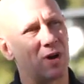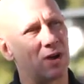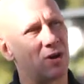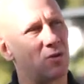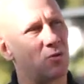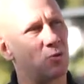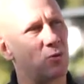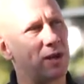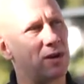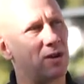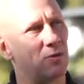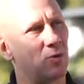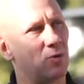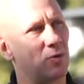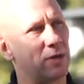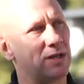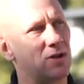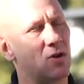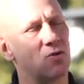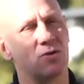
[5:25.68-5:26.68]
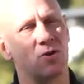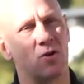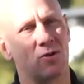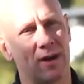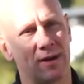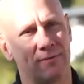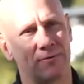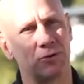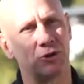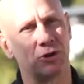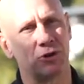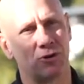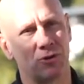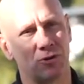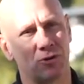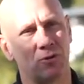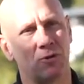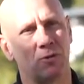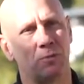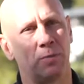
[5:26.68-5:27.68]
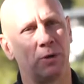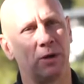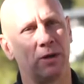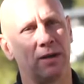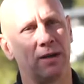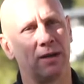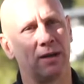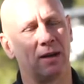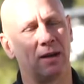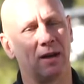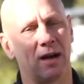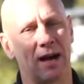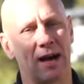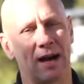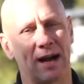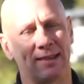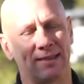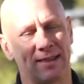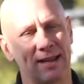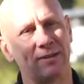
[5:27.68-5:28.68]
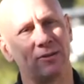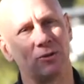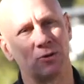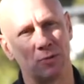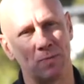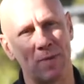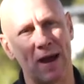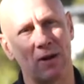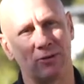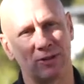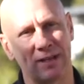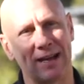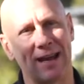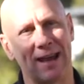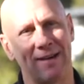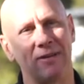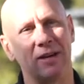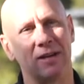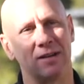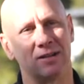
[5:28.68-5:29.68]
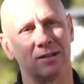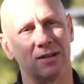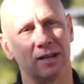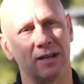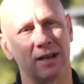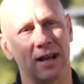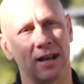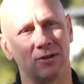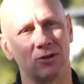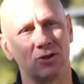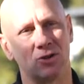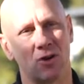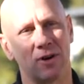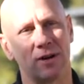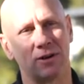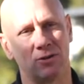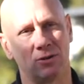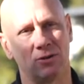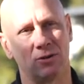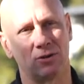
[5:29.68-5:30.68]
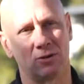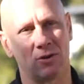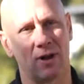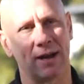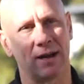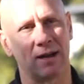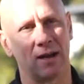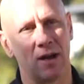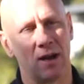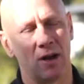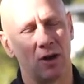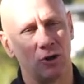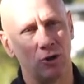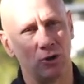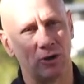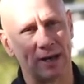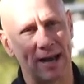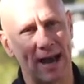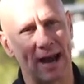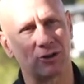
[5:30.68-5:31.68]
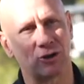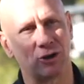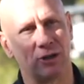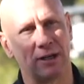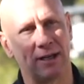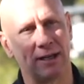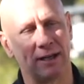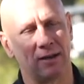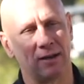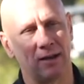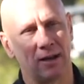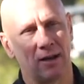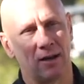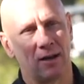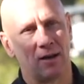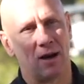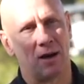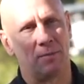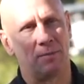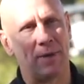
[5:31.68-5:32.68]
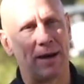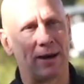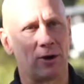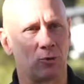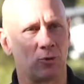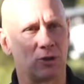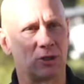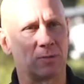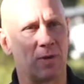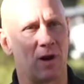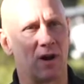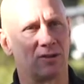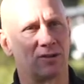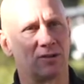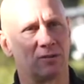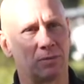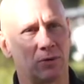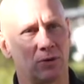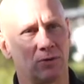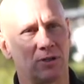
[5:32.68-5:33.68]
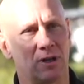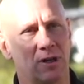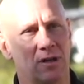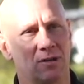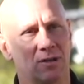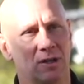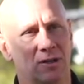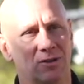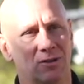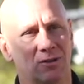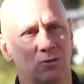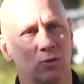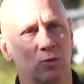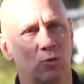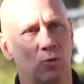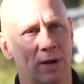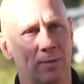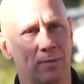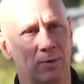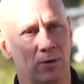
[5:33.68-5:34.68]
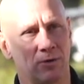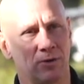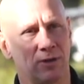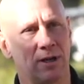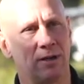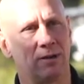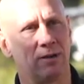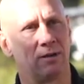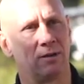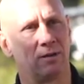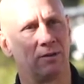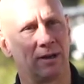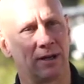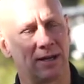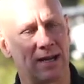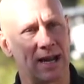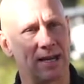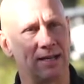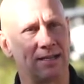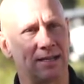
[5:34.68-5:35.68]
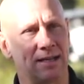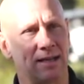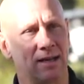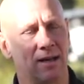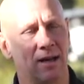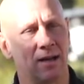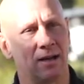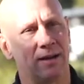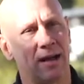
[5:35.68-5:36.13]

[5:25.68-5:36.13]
Well, we don't know that for sure, but I think there's mounting evidence and starting to look like you can actually get a better response of protein synthesis with whey protein than casein.